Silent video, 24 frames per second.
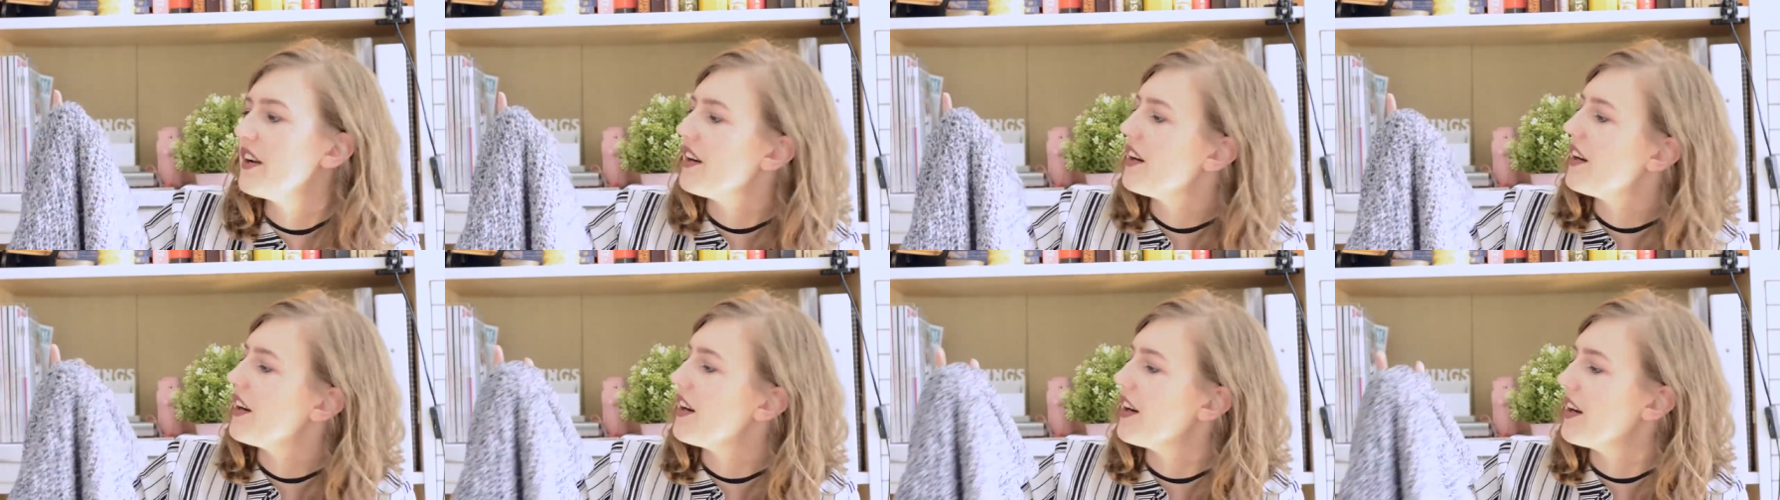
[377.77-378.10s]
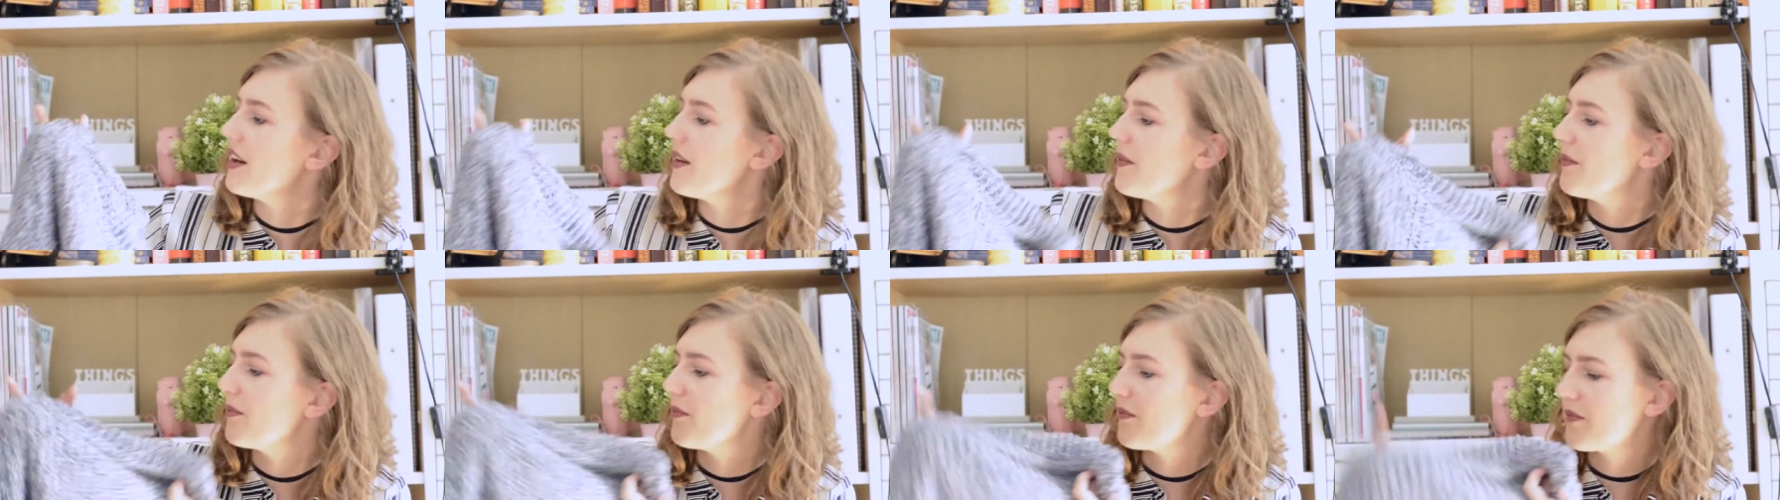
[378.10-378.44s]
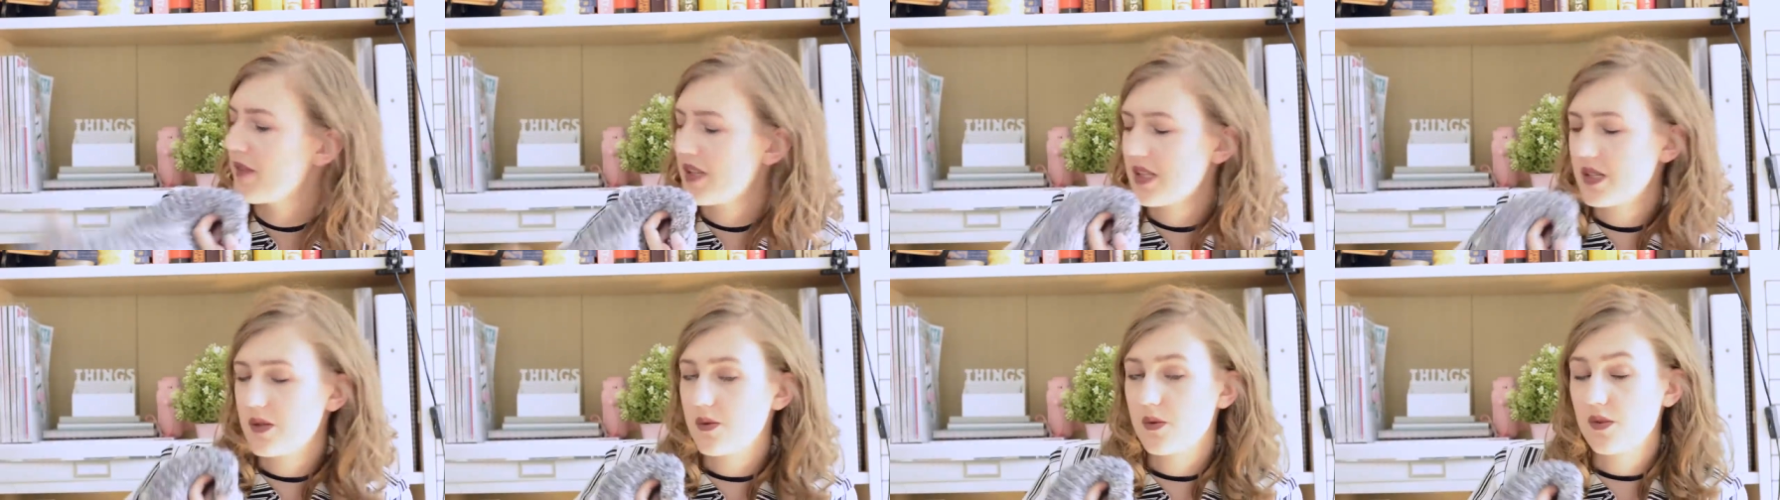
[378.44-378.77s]
Um,
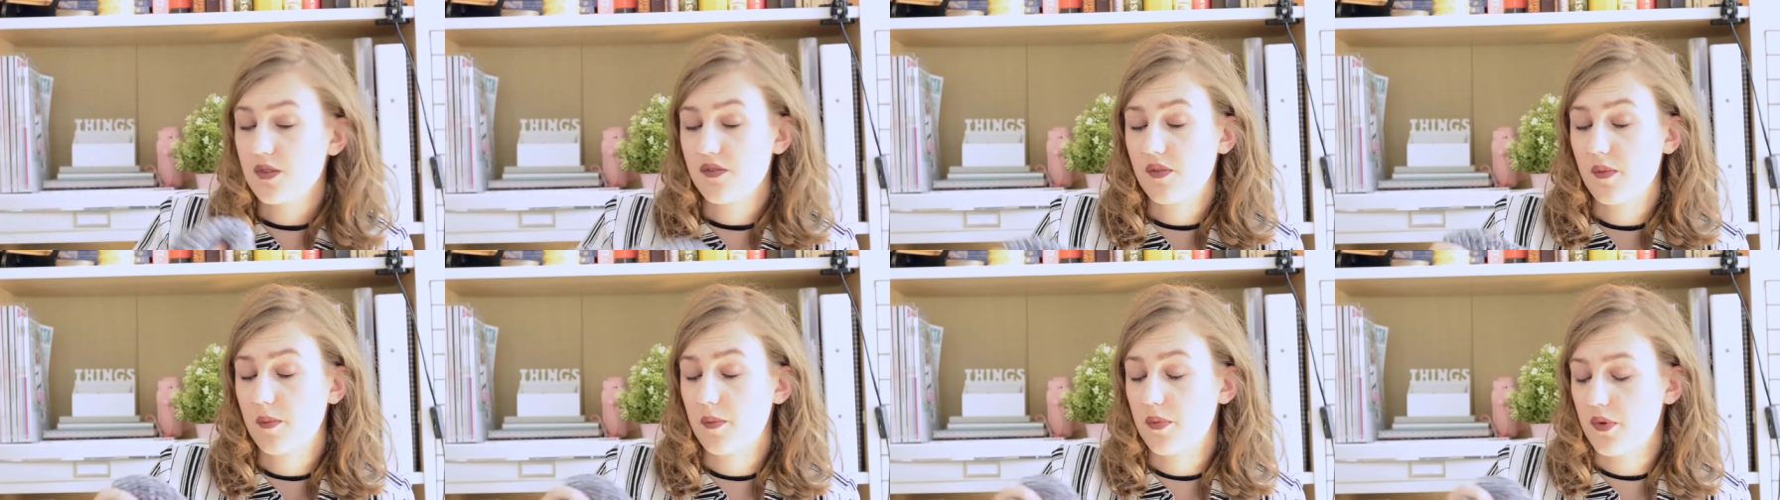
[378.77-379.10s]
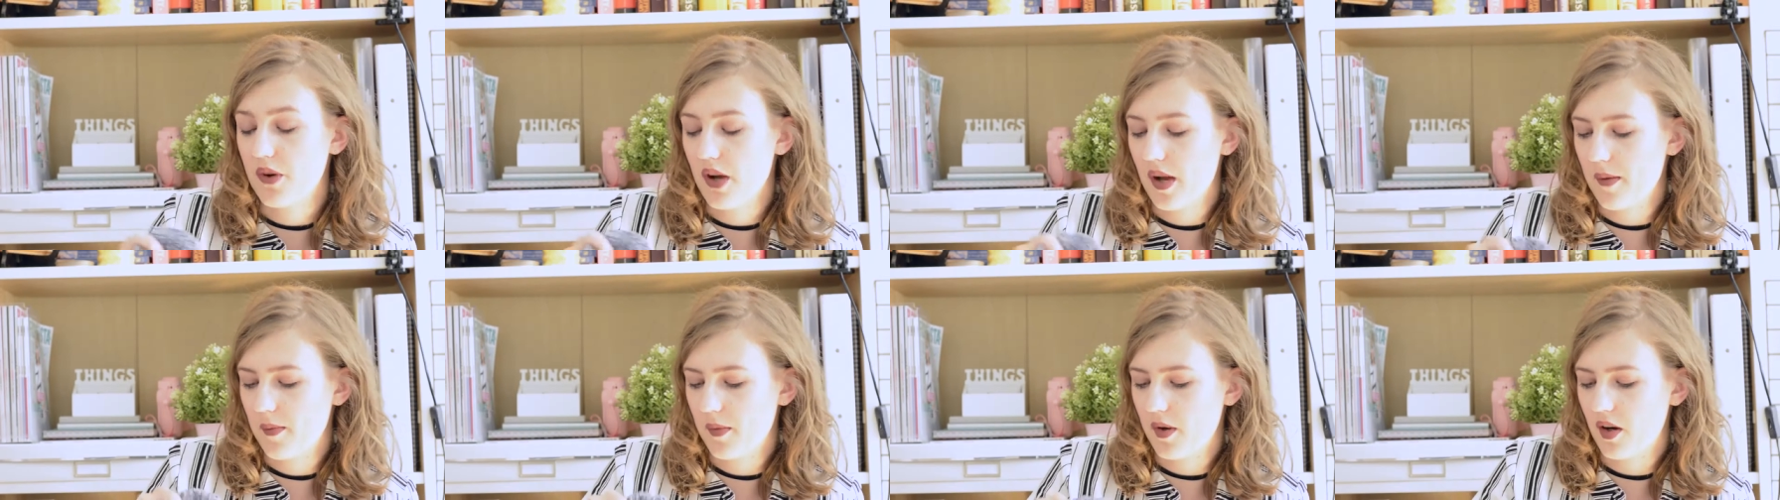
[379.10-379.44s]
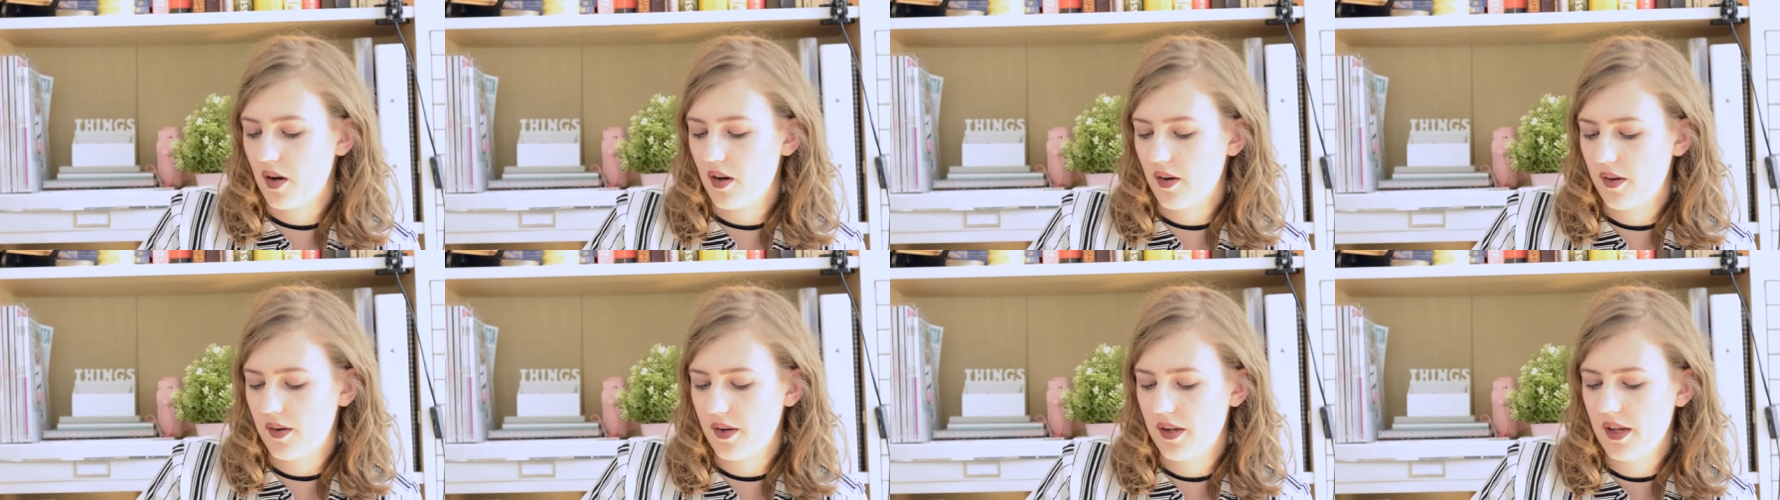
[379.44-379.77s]
this is from
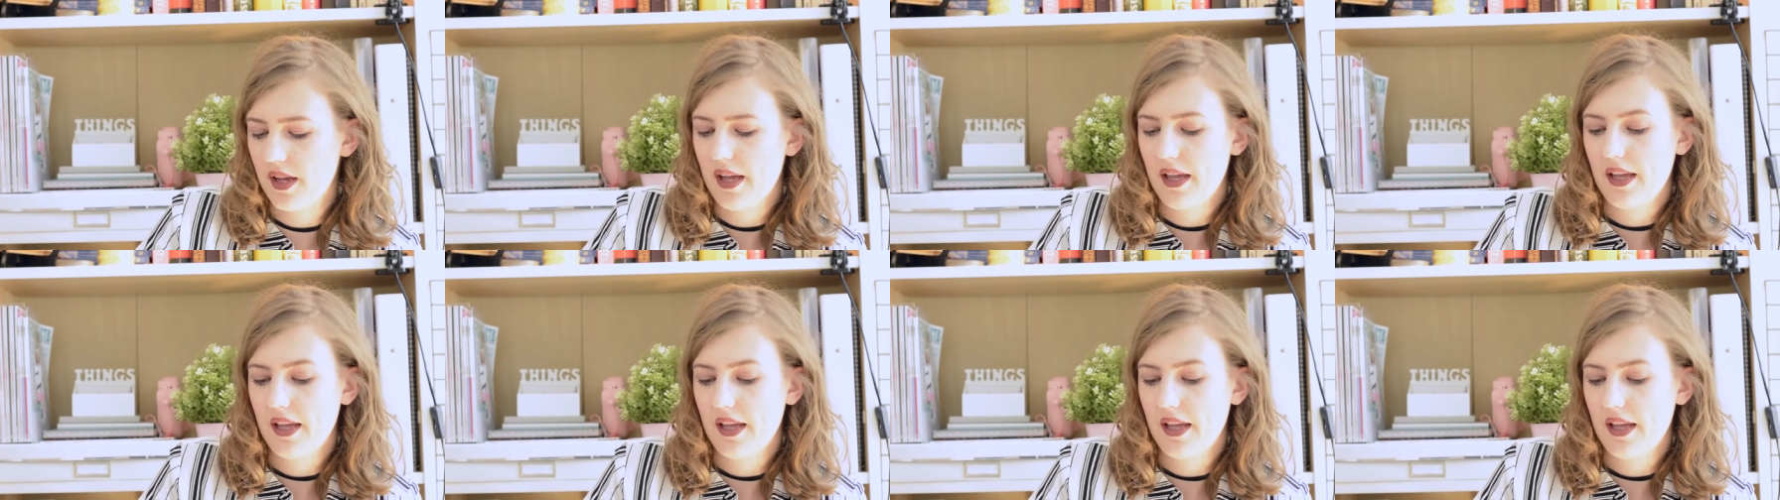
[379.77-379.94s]
Primark.